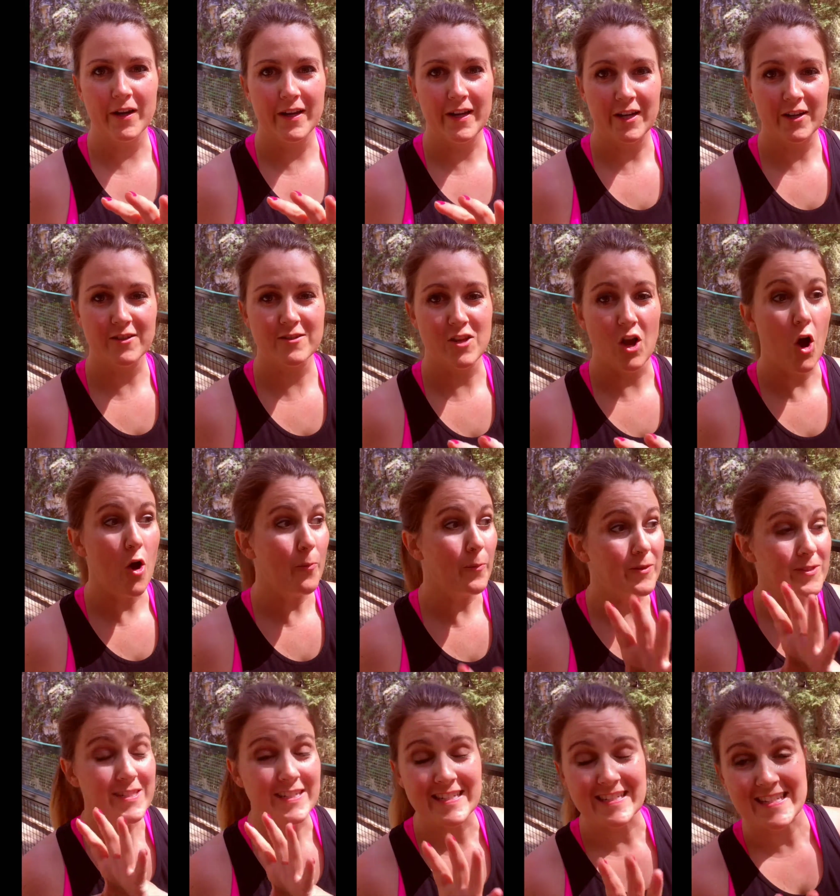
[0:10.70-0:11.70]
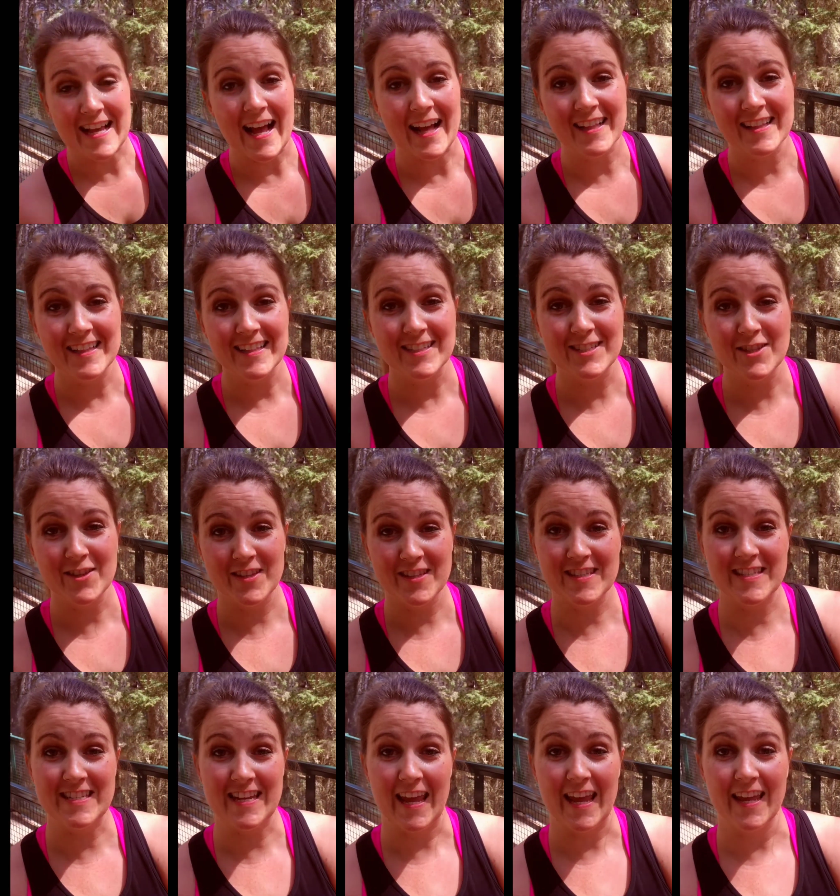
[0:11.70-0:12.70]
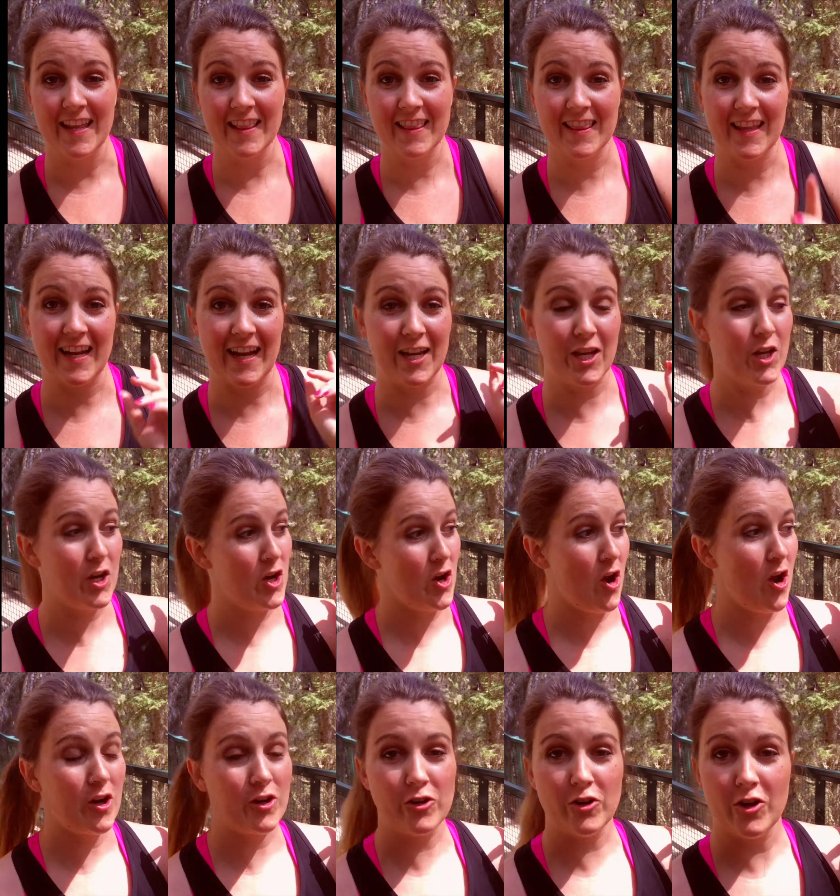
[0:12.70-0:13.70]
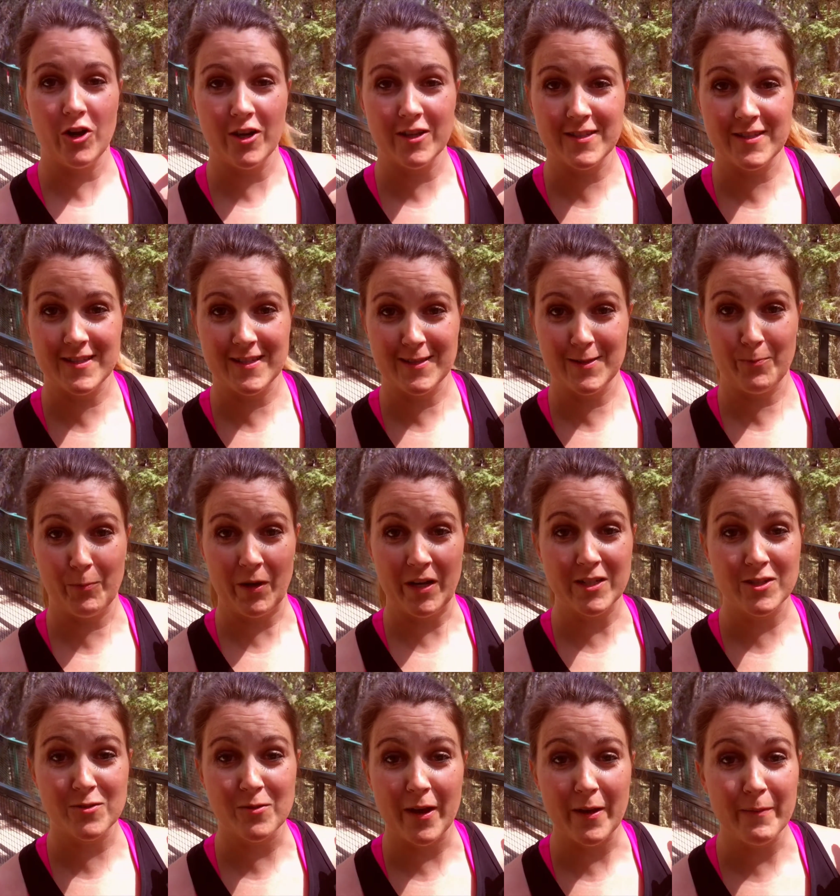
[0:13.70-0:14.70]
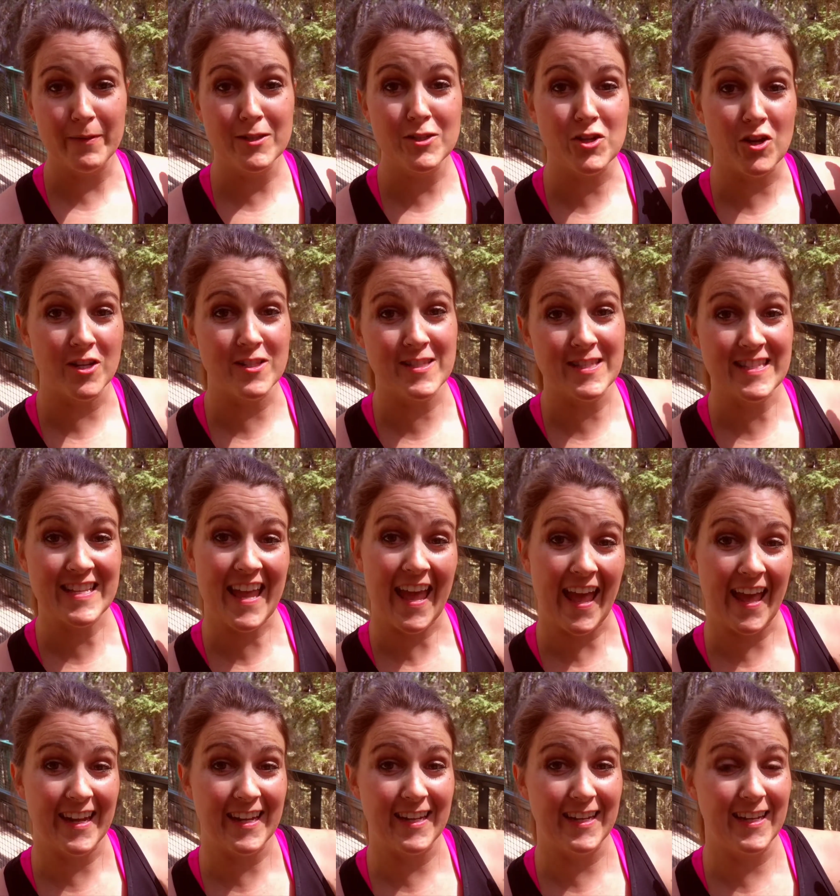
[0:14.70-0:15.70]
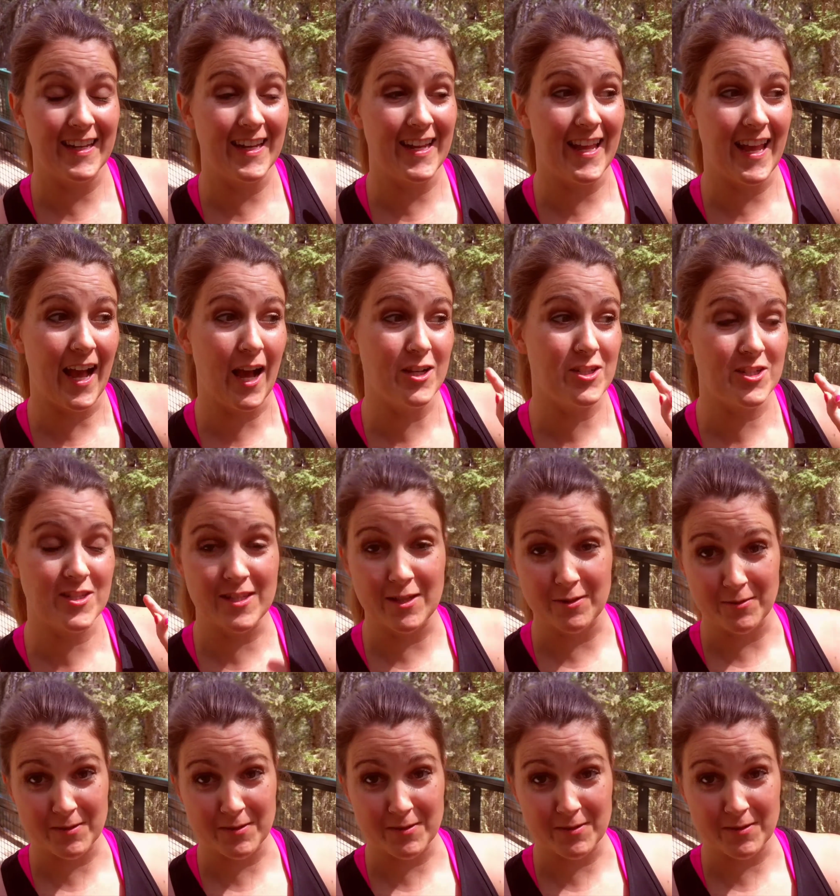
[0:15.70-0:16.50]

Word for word: years, almost exactly to this date, that I could not cross this bridge. So I'm in Johnson's Canyon, just outside